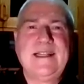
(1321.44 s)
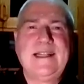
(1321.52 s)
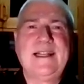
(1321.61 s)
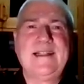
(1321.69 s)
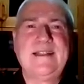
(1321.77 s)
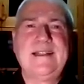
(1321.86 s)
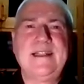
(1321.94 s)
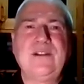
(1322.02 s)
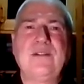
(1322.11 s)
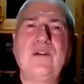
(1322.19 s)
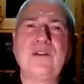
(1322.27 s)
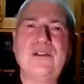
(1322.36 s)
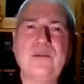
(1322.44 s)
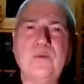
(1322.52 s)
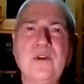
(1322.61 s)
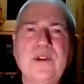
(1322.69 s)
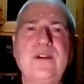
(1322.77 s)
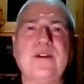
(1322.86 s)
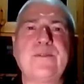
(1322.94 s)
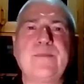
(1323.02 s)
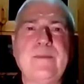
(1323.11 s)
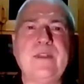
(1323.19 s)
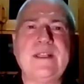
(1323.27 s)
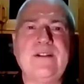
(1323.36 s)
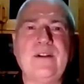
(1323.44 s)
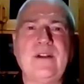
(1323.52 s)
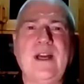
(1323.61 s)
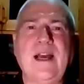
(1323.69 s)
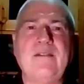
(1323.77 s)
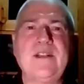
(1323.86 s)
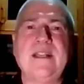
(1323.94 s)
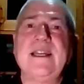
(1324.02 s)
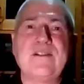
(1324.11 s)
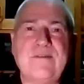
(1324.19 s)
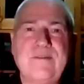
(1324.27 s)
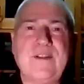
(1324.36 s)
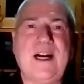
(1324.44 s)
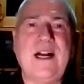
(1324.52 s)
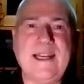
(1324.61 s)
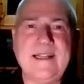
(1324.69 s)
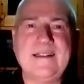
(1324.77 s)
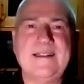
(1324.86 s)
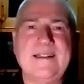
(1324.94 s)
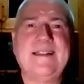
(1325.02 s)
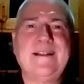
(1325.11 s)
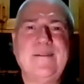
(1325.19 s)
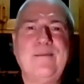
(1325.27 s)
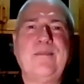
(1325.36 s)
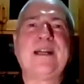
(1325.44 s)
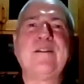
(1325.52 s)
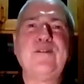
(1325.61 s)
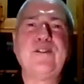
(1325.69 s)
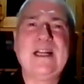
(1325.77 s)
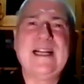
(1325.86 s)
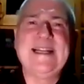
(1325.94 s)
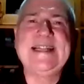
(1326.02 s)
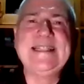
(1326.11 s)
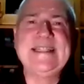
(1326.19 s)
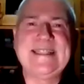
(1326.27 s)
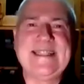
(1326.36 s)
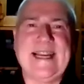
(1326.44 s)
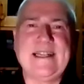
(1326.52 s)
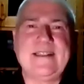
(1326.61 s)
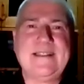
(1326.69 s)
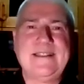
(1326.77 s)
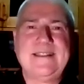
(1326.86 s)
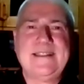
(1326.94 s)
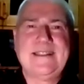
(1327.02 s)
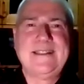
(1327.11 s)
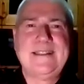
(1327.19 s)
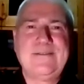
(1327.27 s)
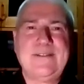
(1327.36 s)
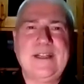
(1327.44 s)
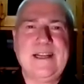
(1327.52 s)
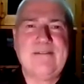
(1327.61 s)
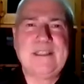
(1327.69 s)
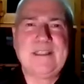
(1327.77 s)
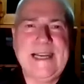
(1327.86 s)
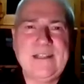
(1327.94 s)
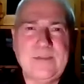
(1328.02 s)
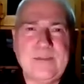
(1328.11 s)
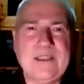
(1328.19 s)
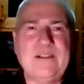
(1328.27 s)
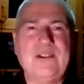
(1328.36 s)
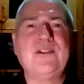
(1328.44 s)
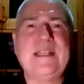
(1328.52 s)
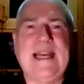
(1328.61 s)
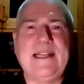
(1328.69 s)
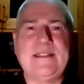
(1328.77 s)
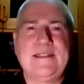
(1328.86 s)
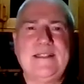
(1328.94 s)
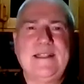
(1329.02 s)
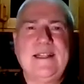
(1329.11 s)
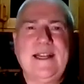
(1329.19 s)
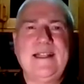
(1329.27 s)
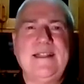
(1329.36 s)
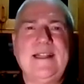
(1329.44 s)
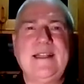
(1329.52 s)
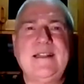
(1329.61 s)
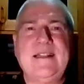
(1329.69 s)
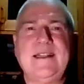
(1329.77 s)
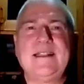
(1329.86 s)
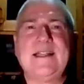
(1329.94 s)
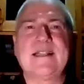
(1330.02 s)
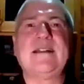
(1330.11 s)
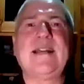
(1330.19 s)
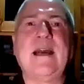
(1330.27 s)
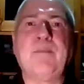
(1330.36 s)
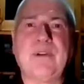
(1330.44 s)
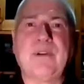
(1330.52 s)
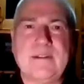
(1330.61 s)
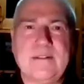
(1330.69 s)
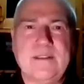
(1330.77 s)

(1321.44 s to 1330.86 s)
and then of course you want those people in your lives, and that's fine. But if you cling to that, if you have attachment to that, and then it doesn't happen,